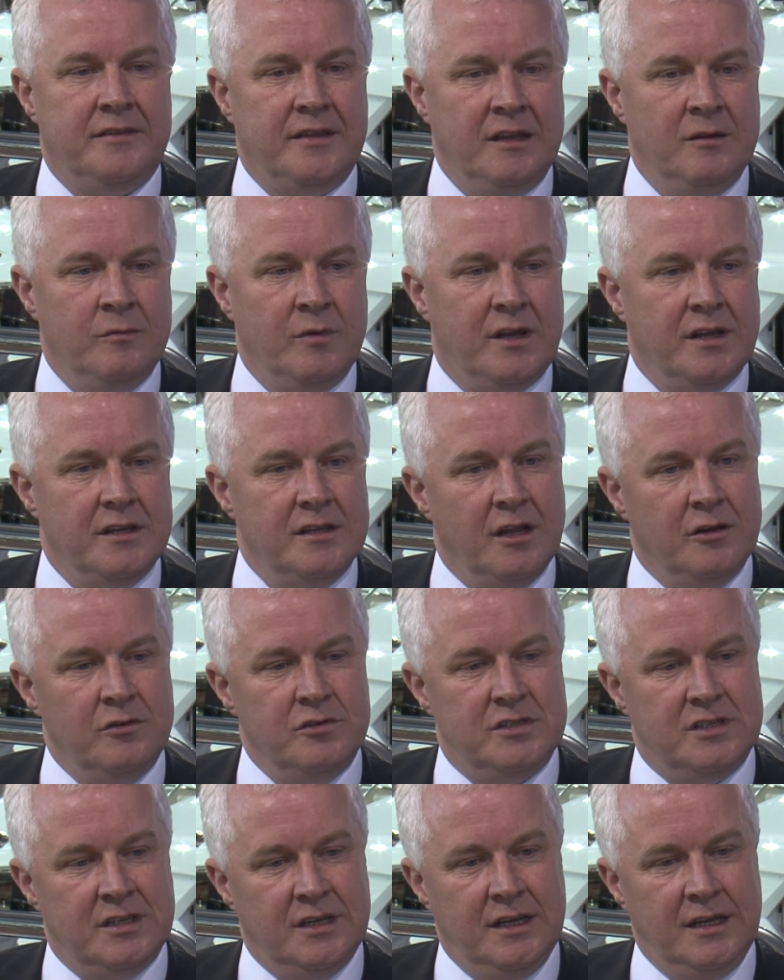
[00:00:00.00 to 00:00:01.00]
think we can now
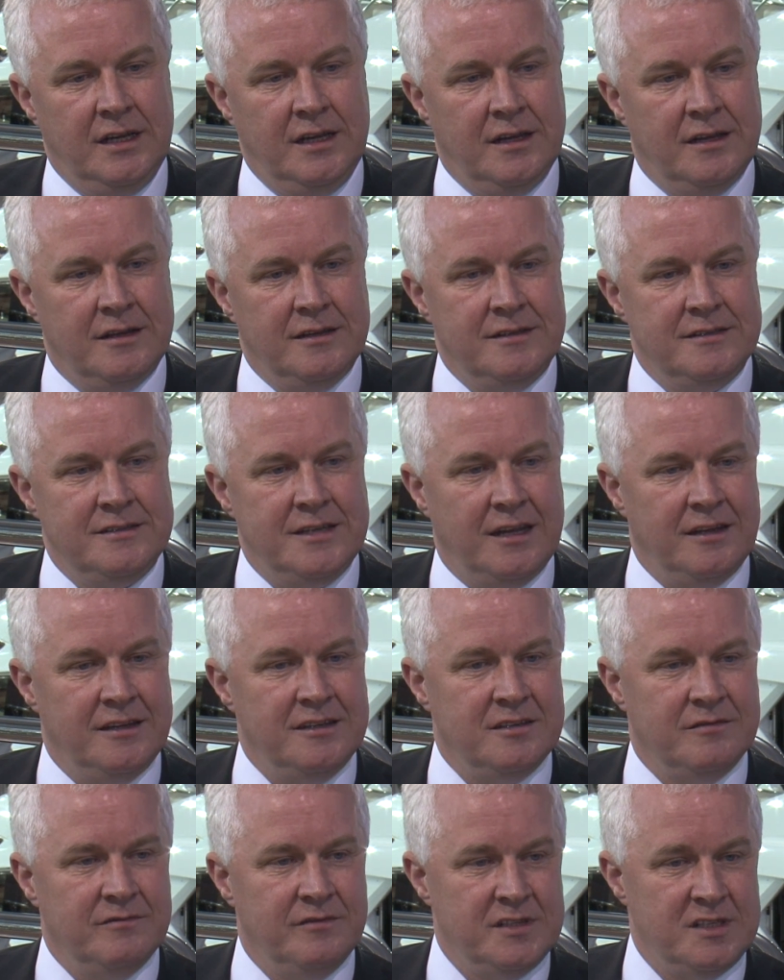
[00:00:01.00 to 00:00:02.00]
see certainly
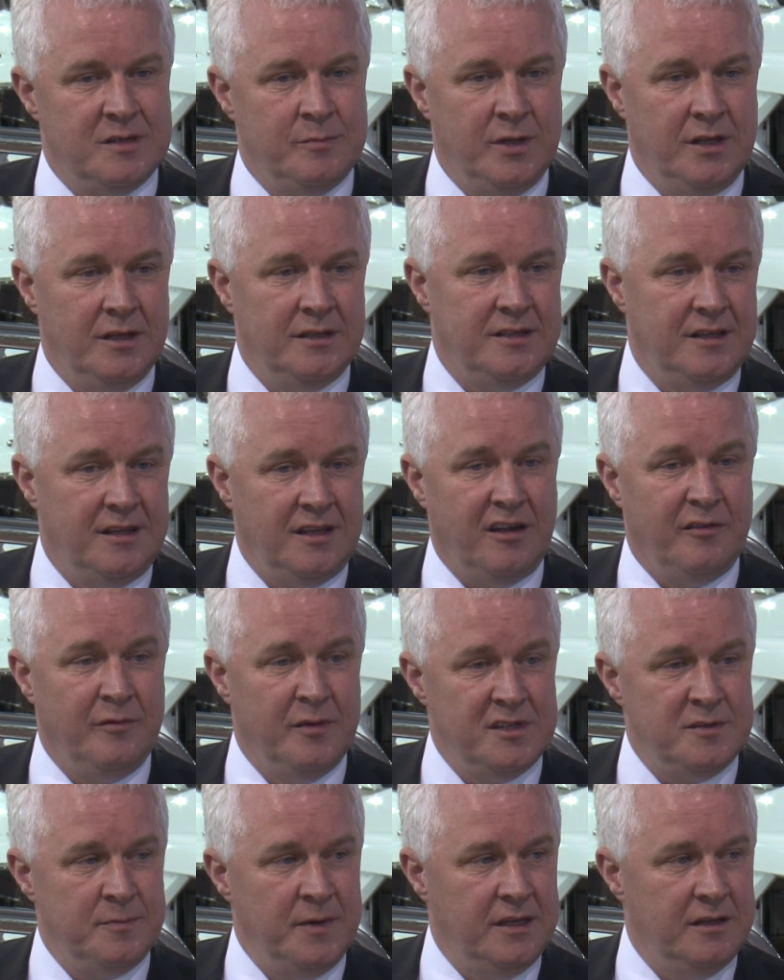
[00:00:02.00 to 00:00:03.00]
some visibility. The
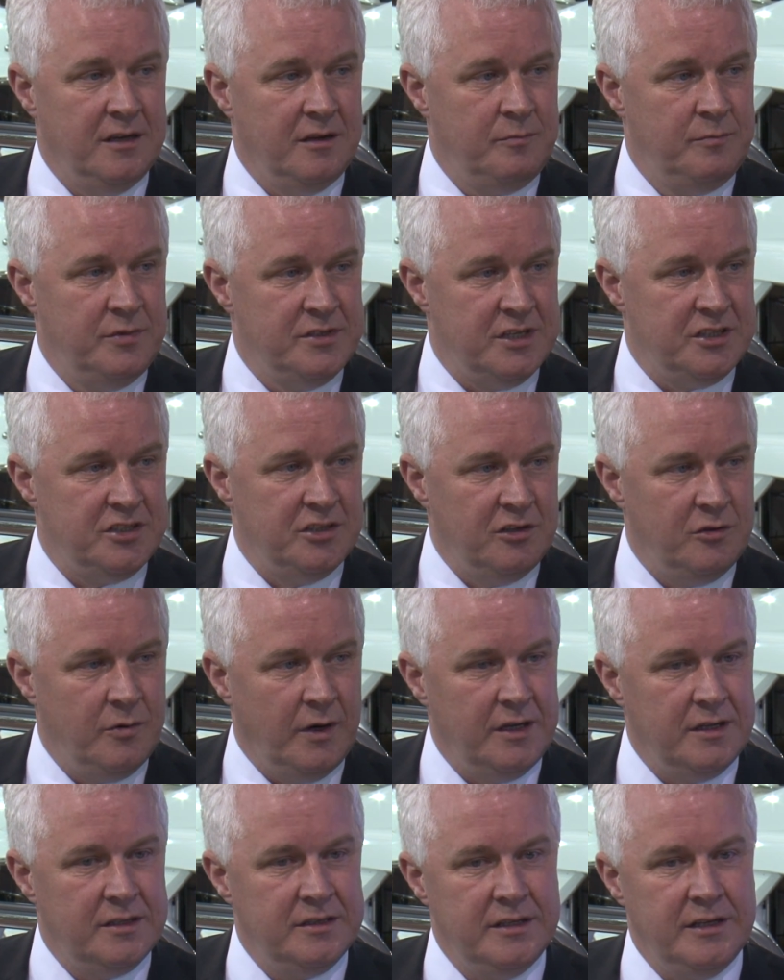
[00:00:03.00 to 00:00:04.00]
government's made their position
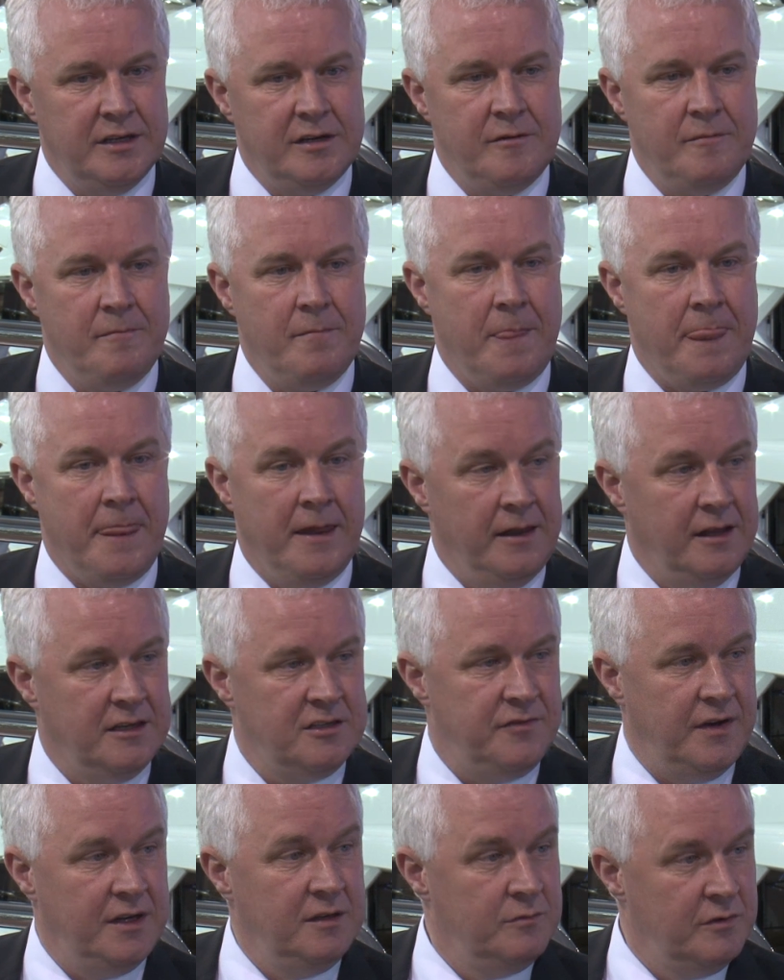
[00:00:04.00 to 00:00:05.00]
quite clear, and that's
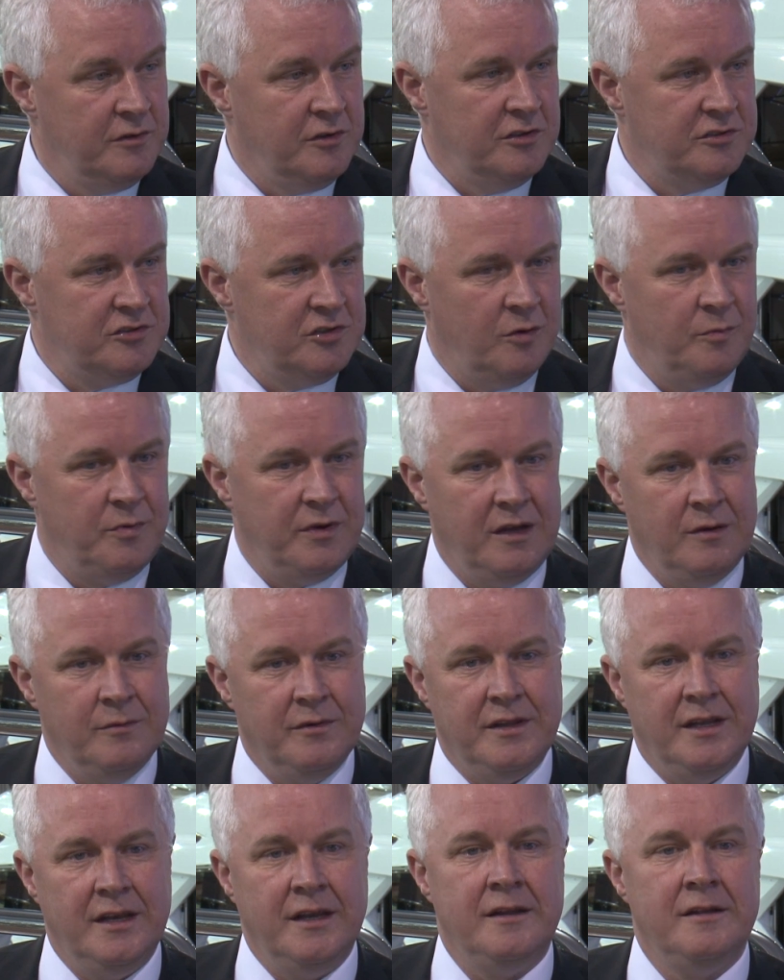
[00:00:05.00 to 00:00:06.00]
fine. We've got to operate
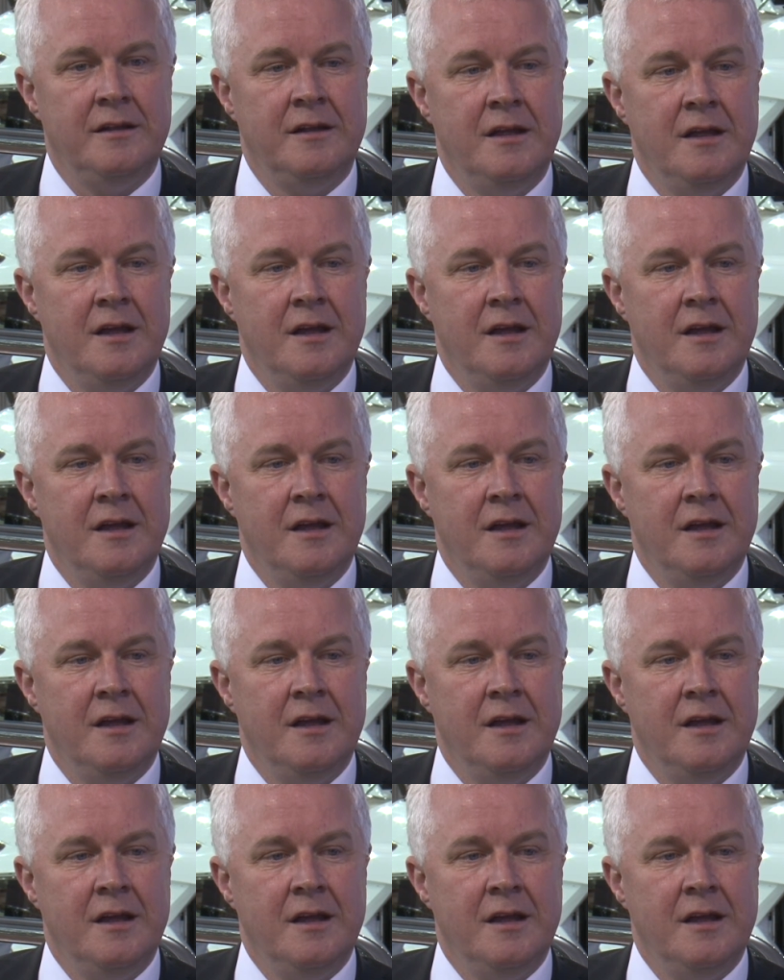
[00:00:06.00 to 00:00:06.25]
within it.